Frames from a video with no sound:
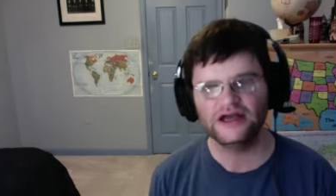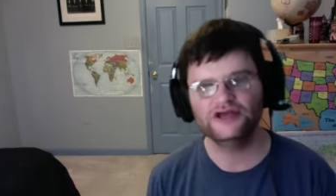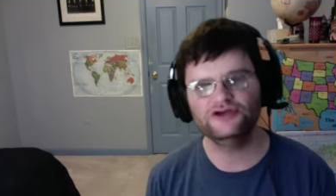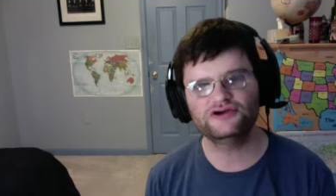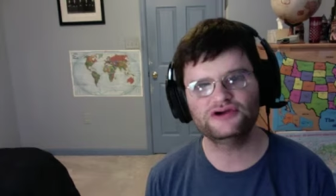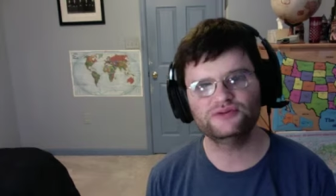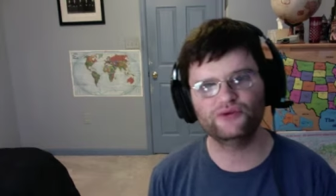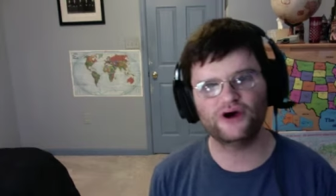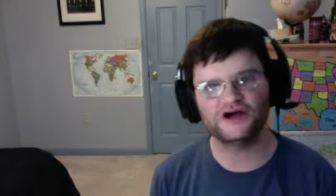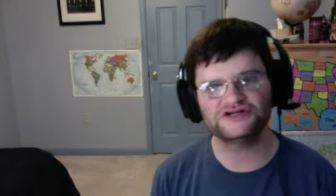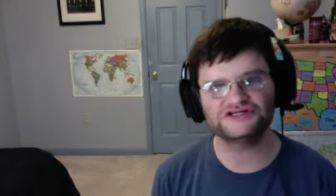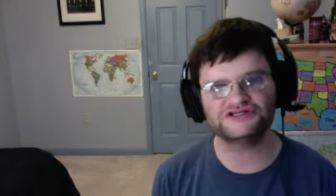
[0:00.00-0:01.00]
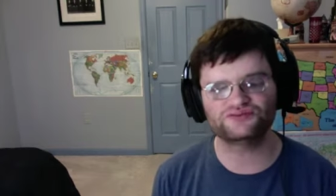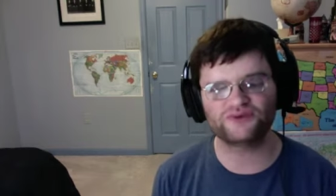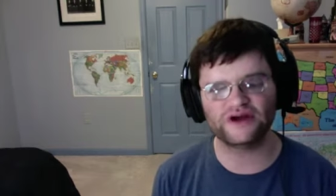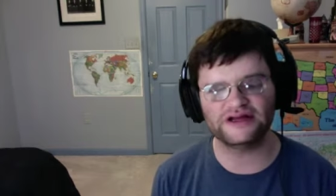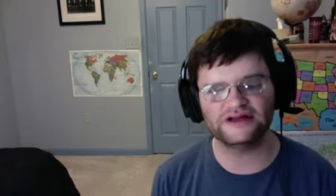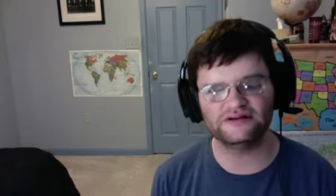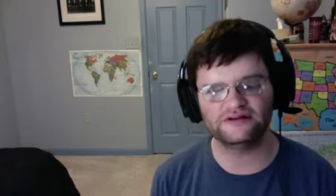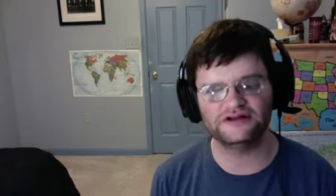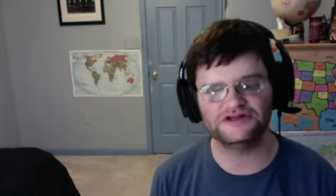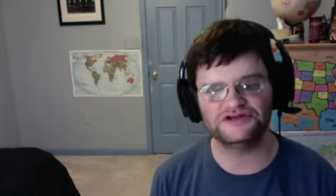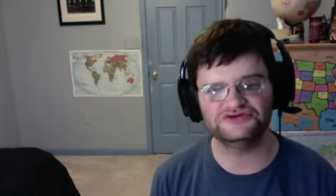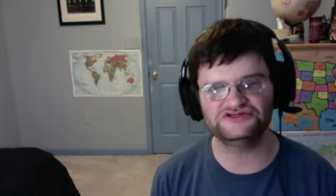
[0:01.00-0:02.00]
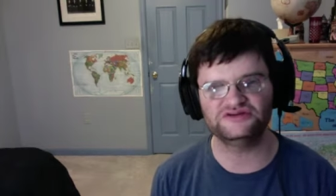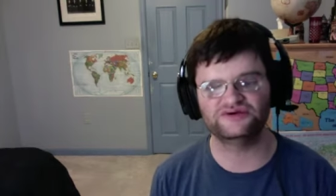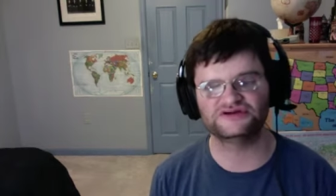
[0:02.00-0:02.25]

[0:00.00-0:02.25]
You can watch us right here on YouTube,